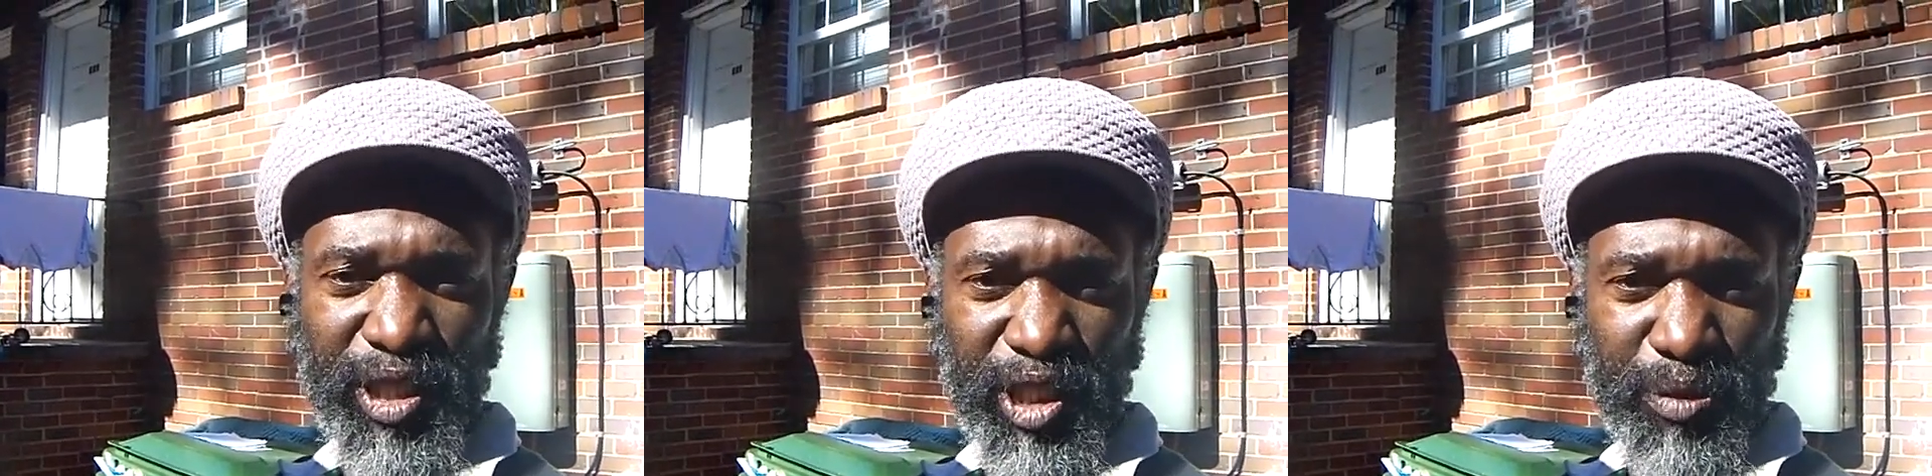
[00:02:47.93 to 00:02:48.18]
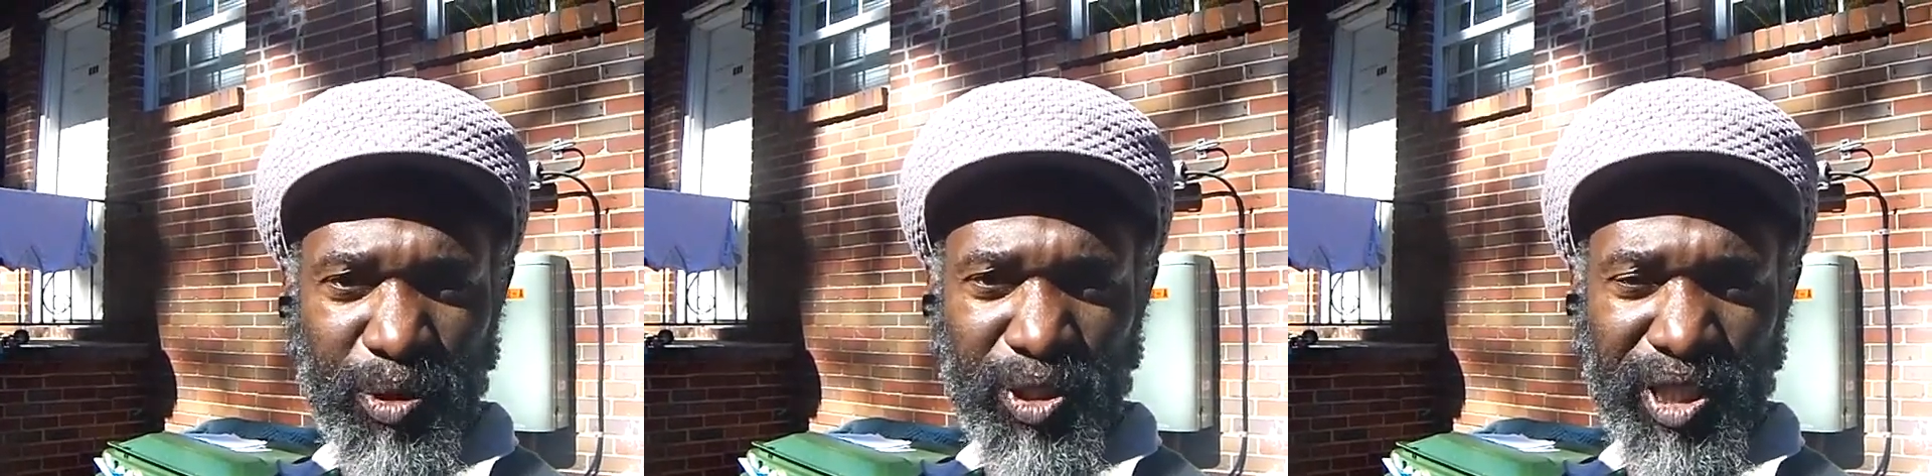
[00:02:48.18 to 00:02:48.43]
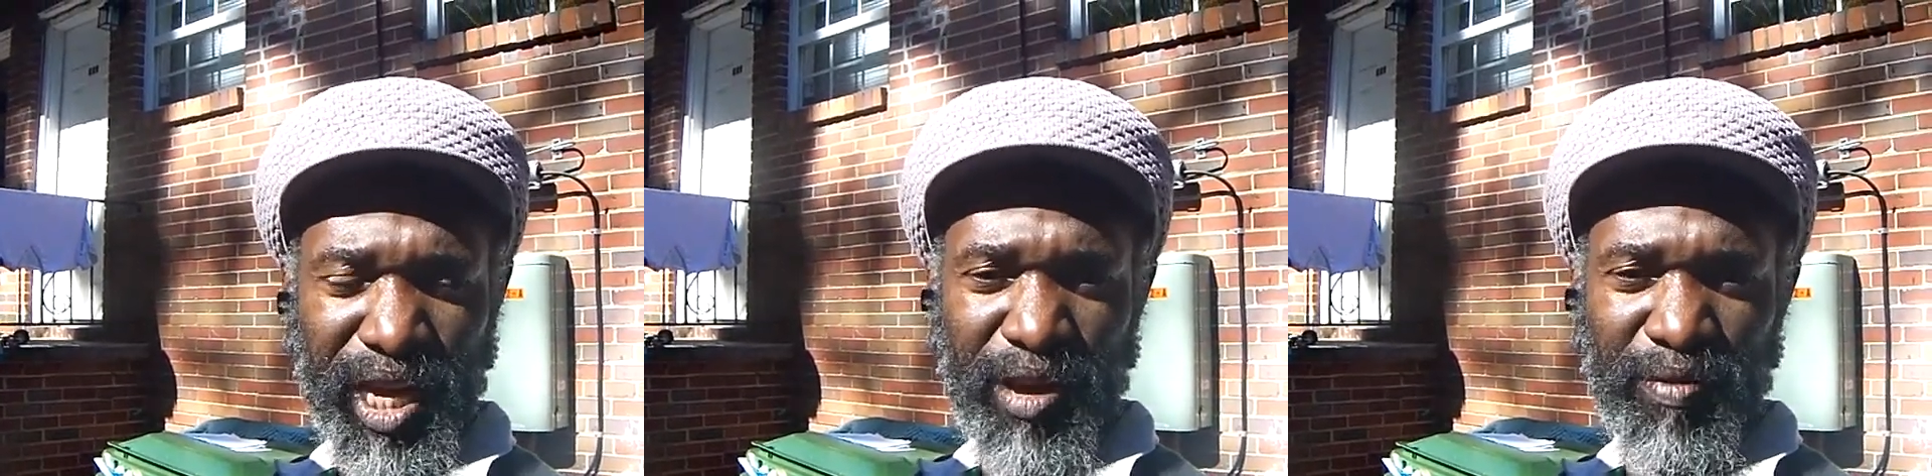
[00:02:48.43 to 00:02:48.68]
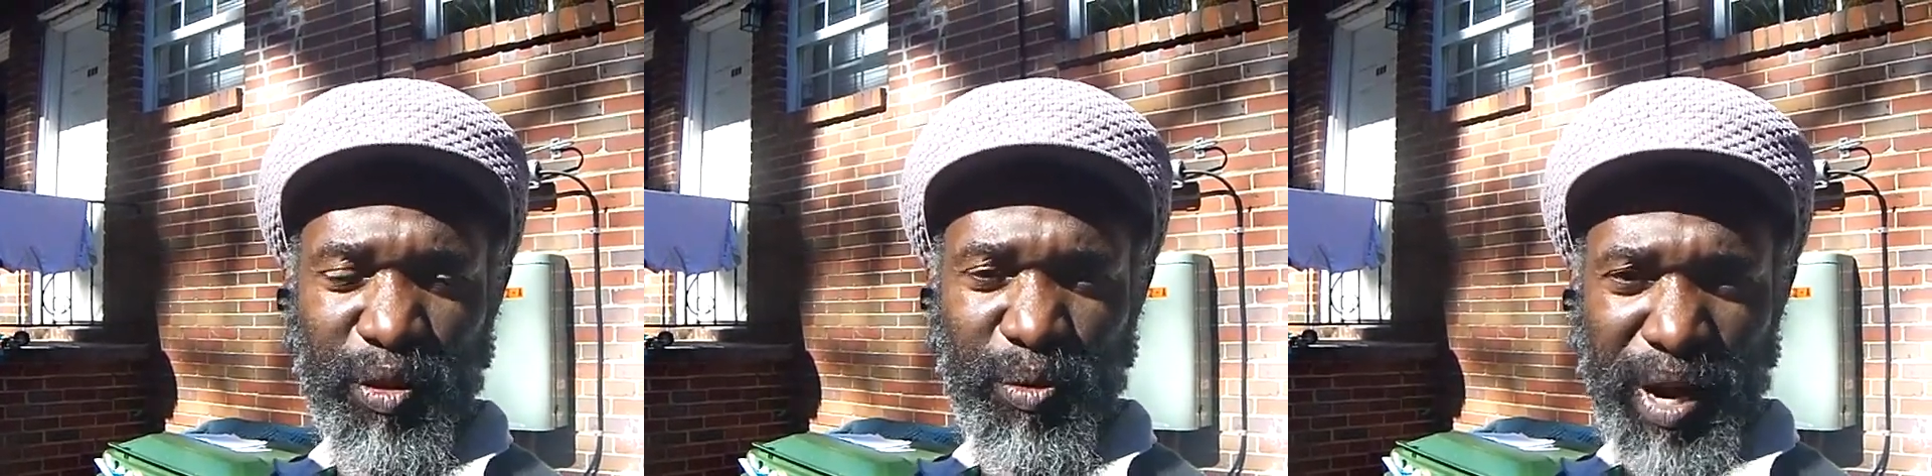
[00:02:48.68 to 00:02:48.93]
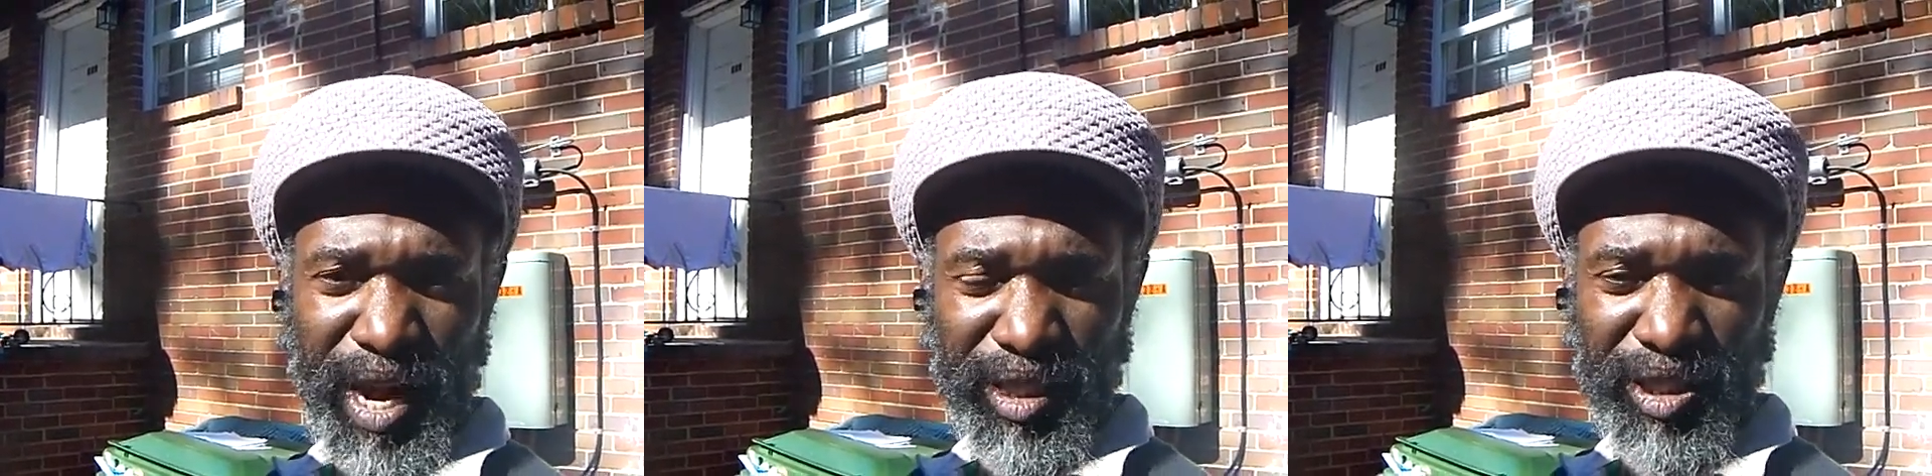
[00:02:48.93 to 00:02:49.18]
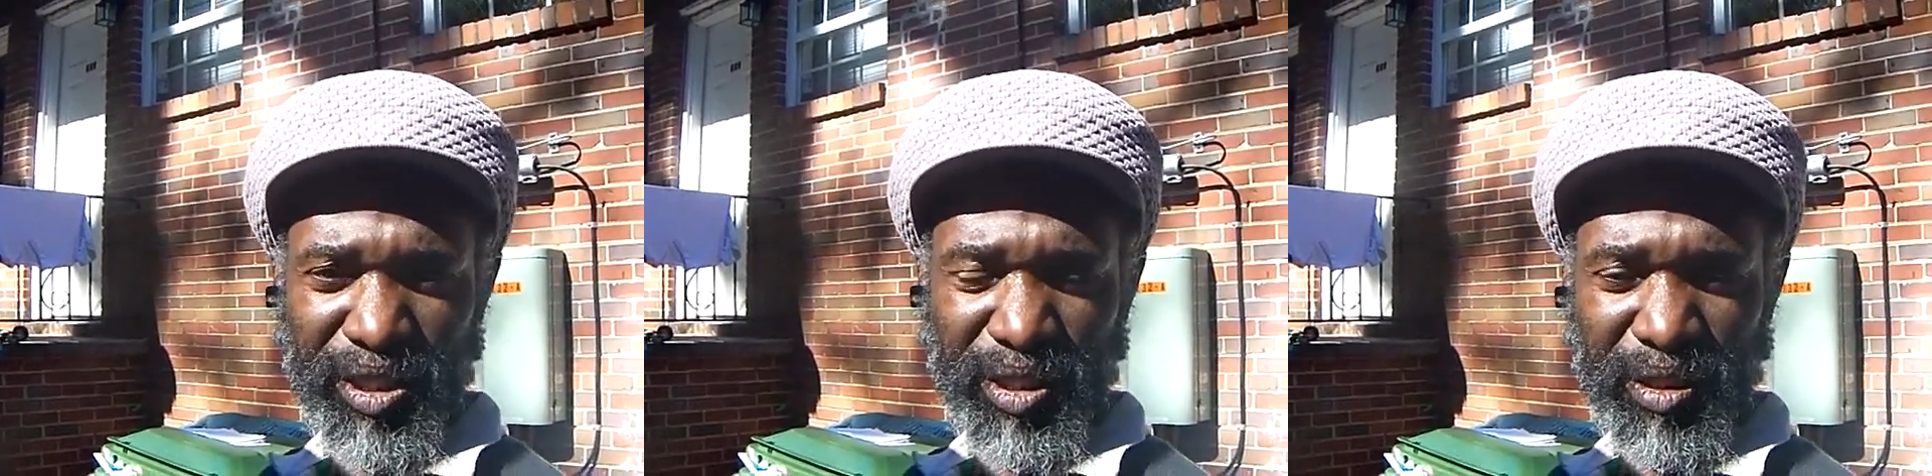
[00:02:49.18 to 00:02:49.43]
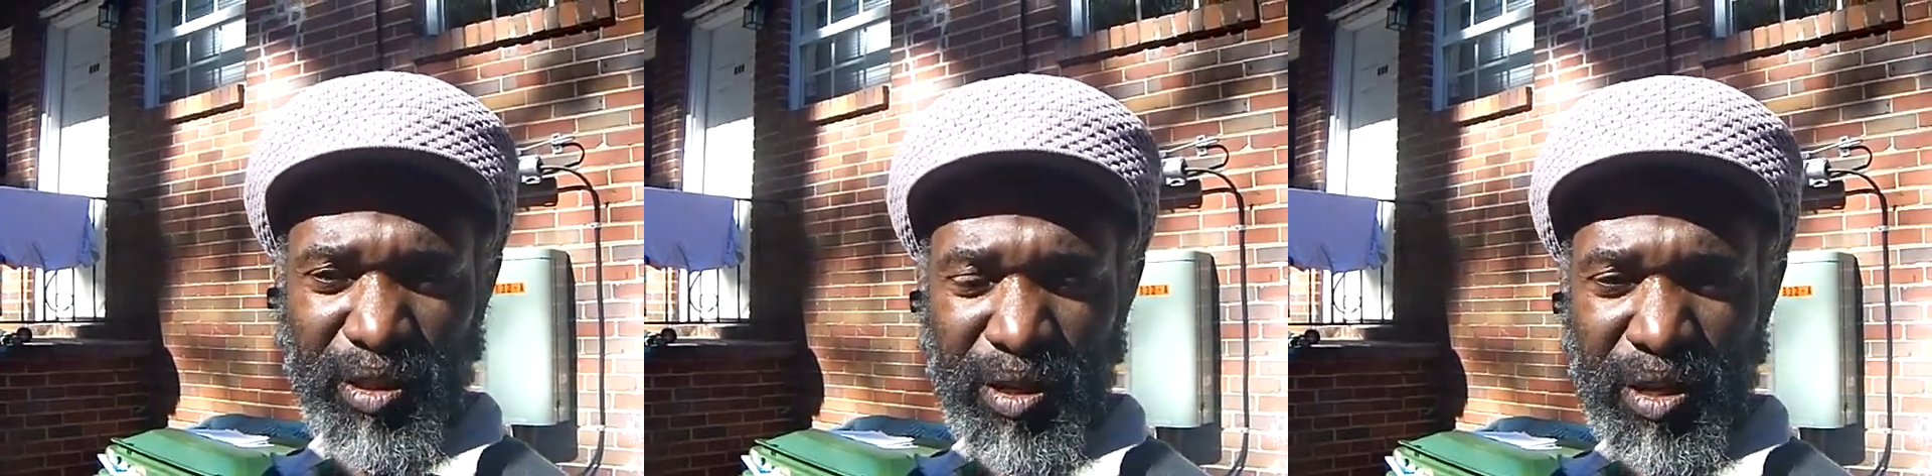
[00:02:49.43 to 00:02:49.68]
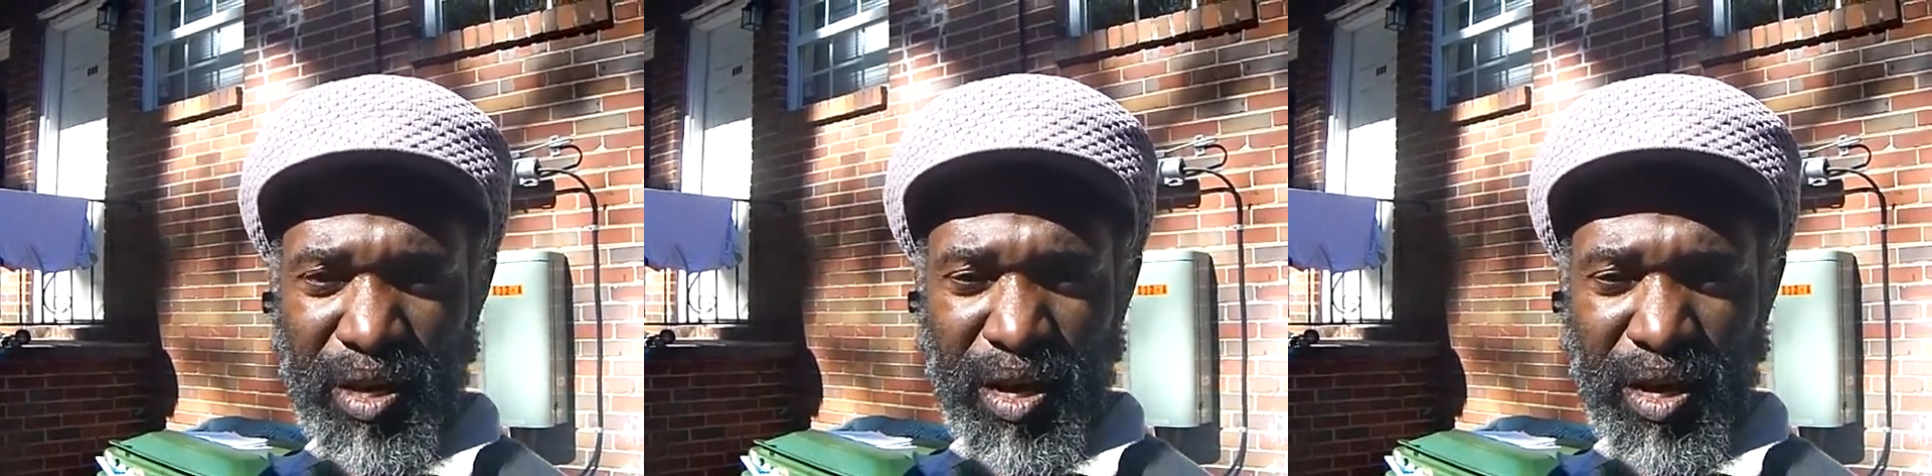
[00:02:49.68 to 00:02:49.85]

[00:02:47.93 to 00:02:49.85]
you're just supposed to have the reaction